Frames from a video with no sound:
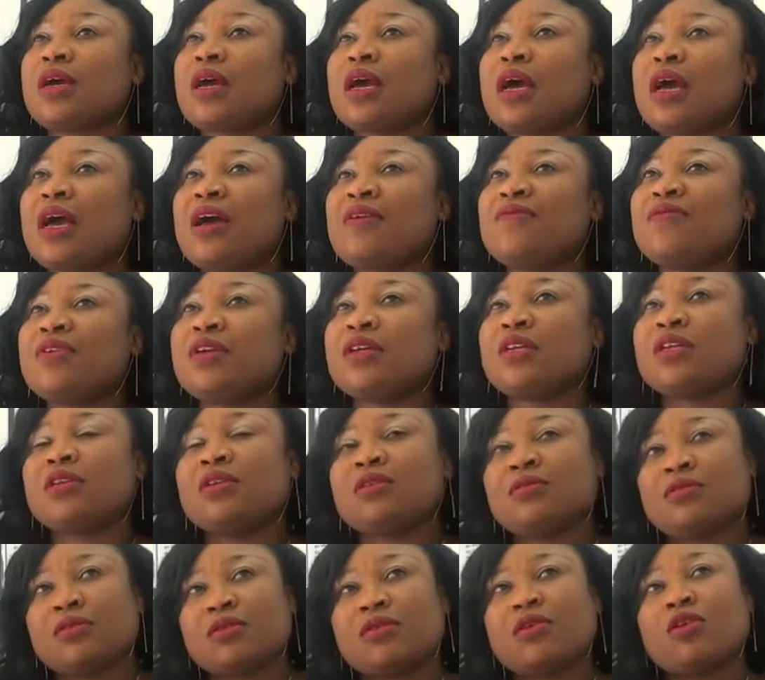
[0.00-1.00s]

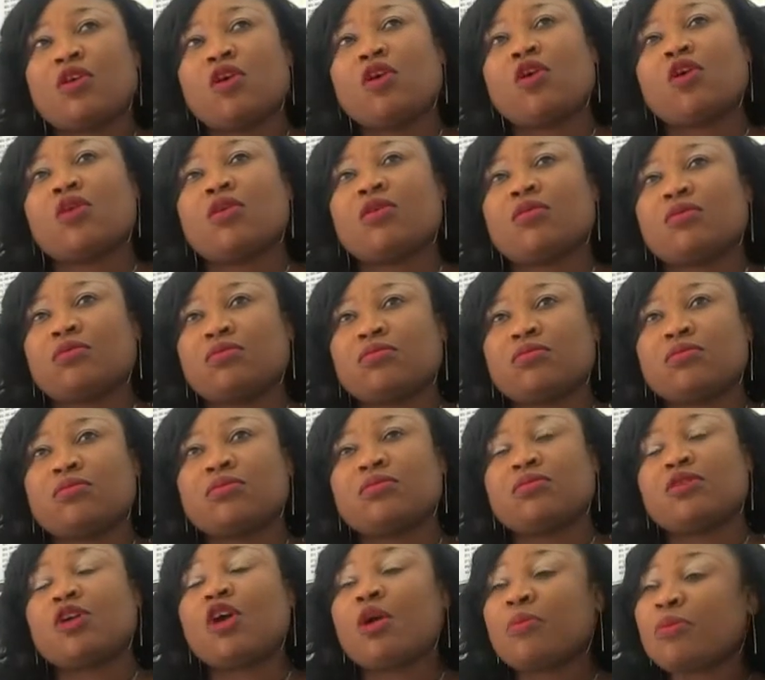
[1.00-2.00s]
having
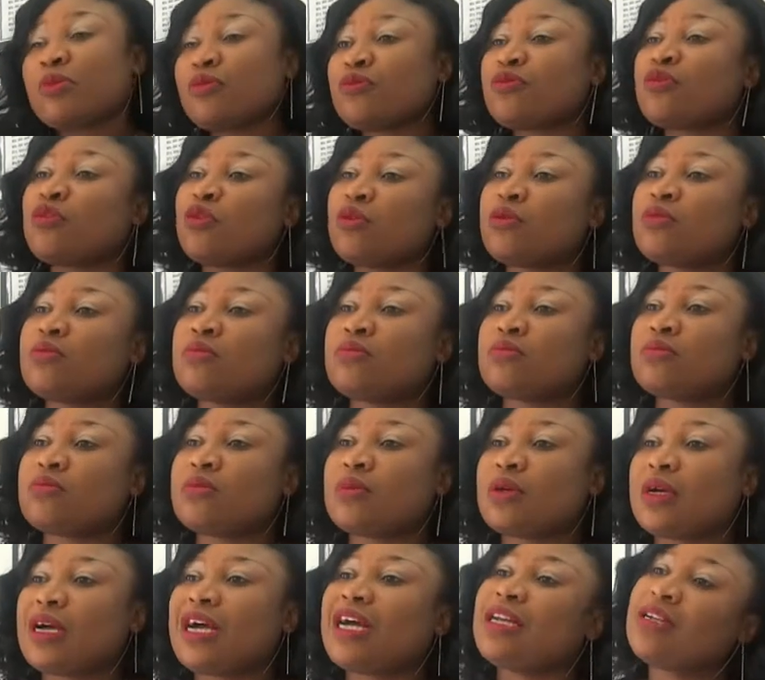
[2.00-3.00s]
coming from
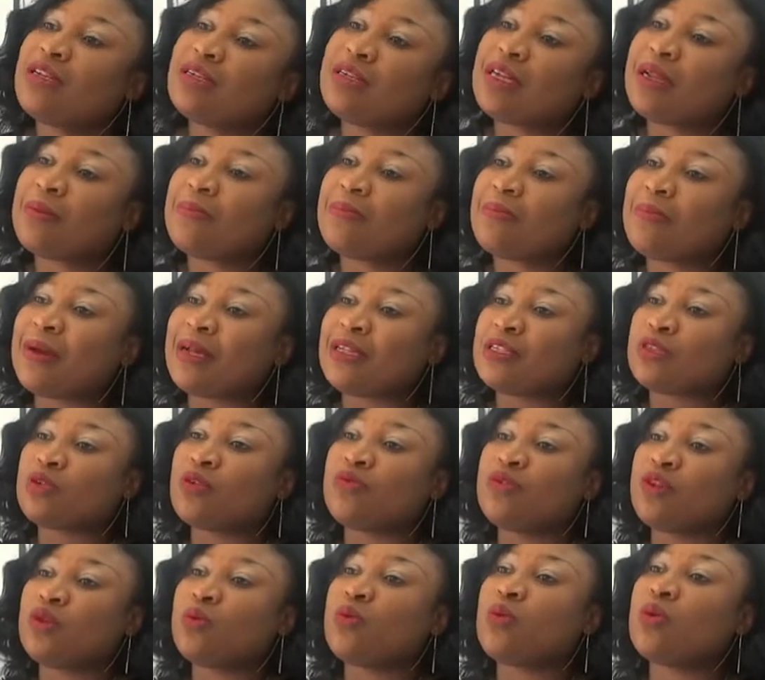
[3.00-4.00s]
another part
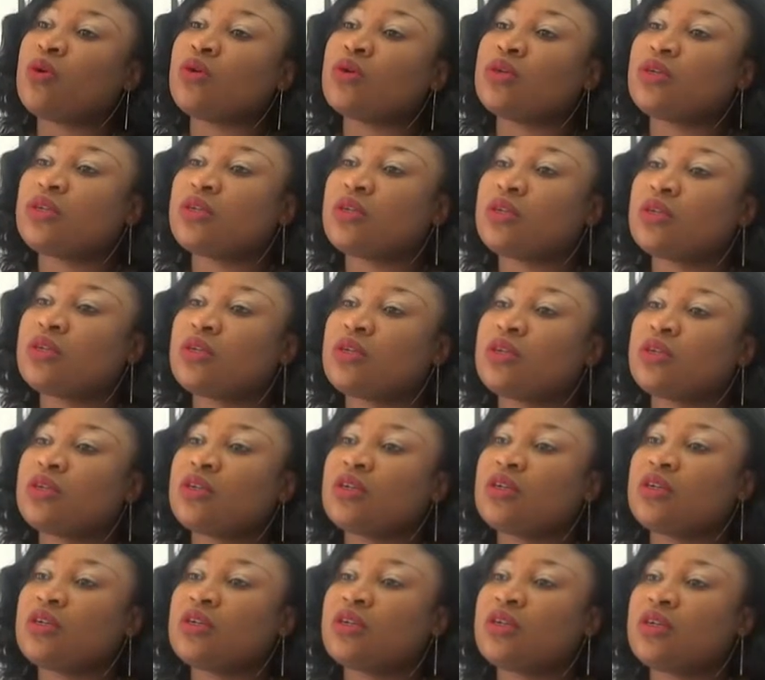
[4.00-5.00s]
of the world
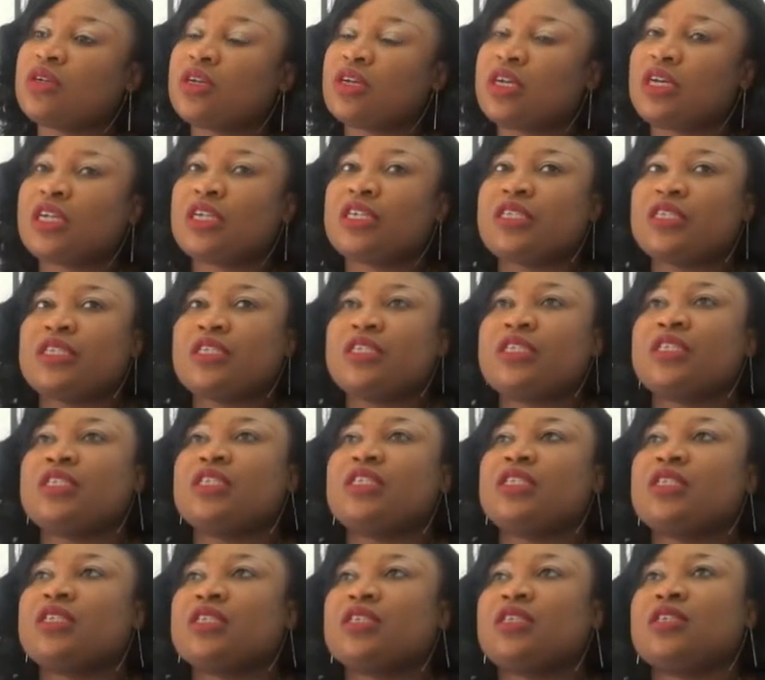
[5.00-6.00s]
and
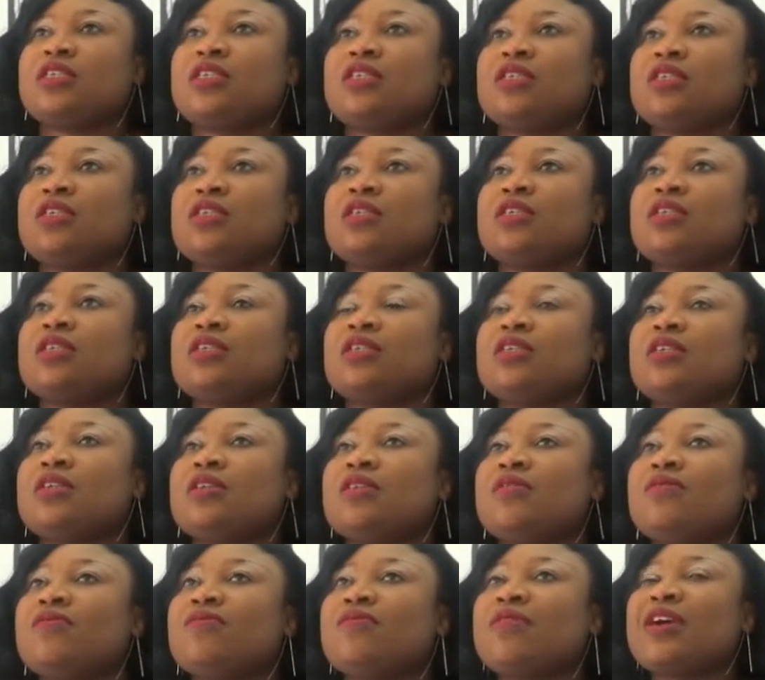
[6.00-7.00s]

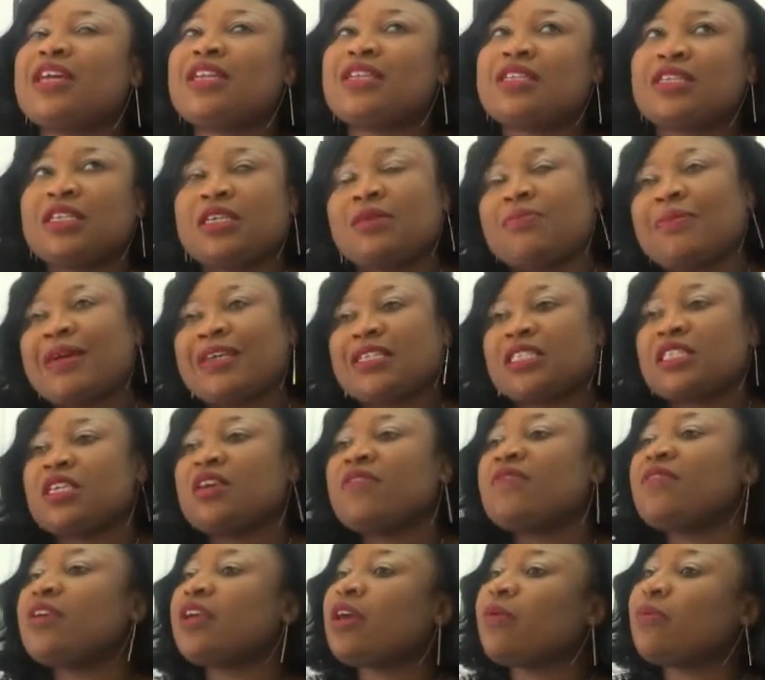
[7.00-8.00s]
finding
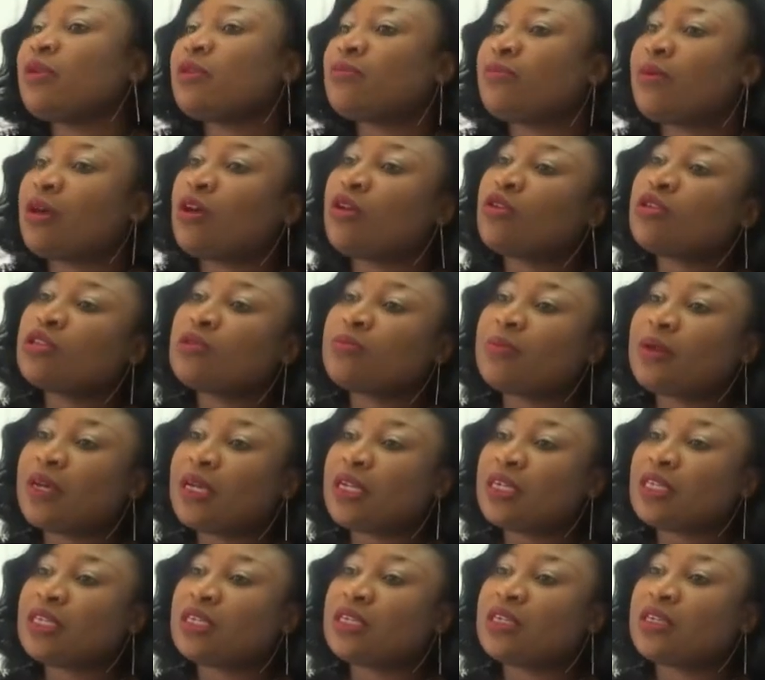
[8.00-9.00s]
myself here with my
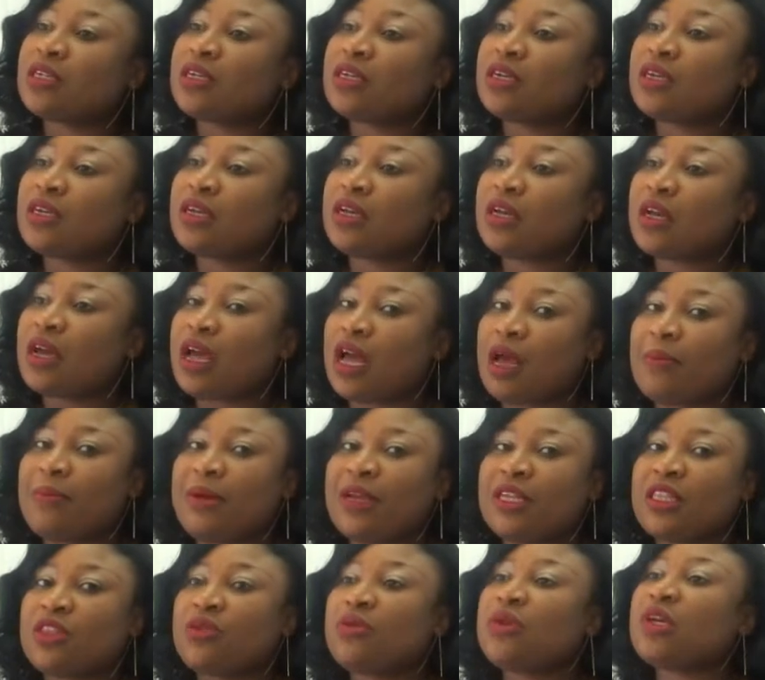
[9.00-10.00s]
husband and
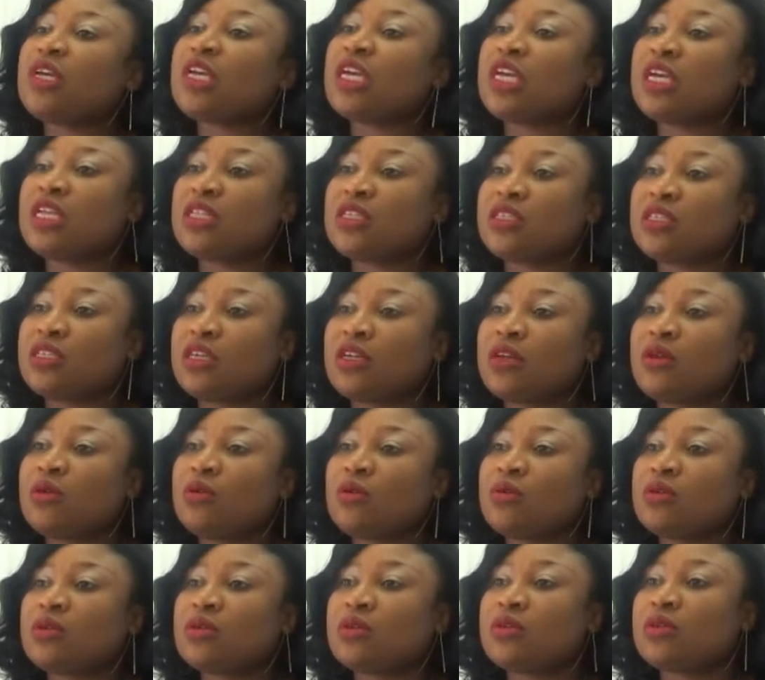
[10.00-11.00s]
my three kids
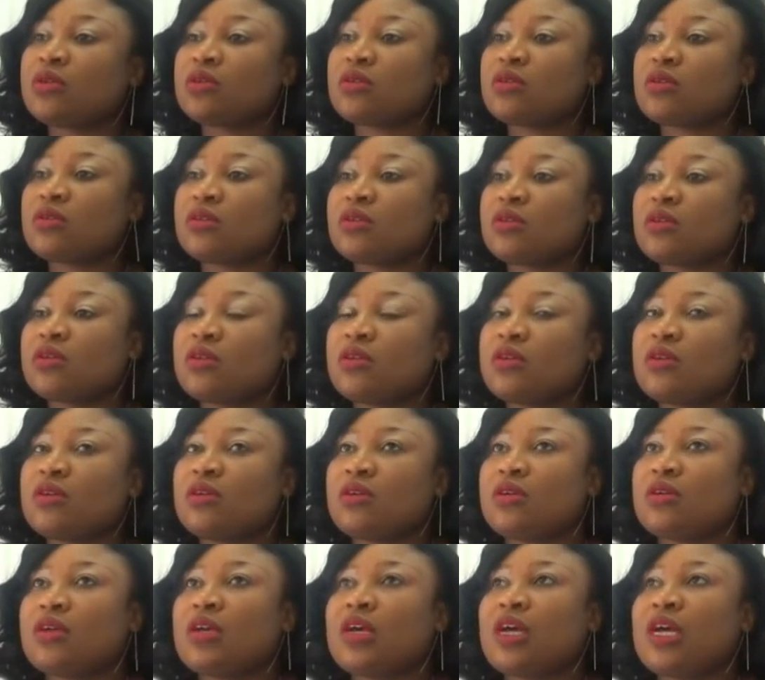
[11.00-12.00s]
alone,
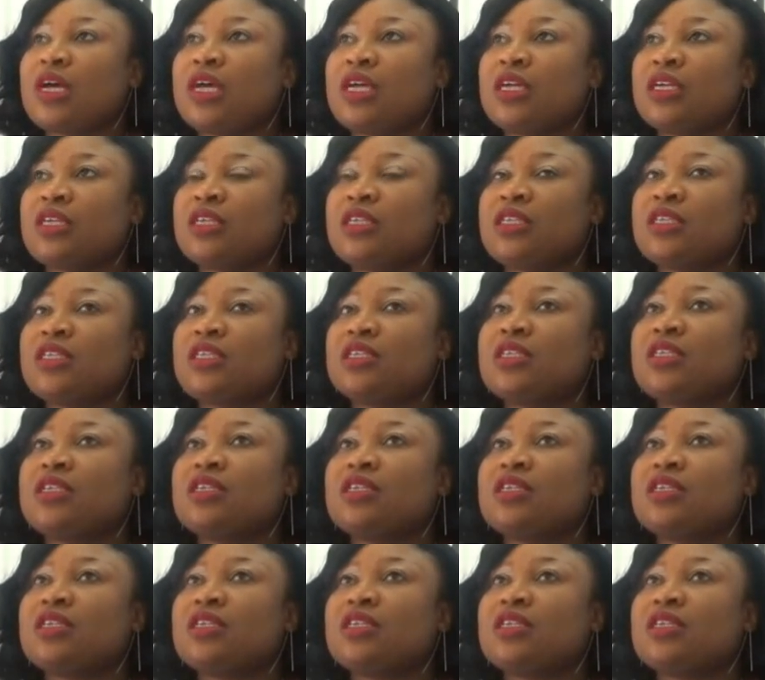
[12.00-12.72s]
and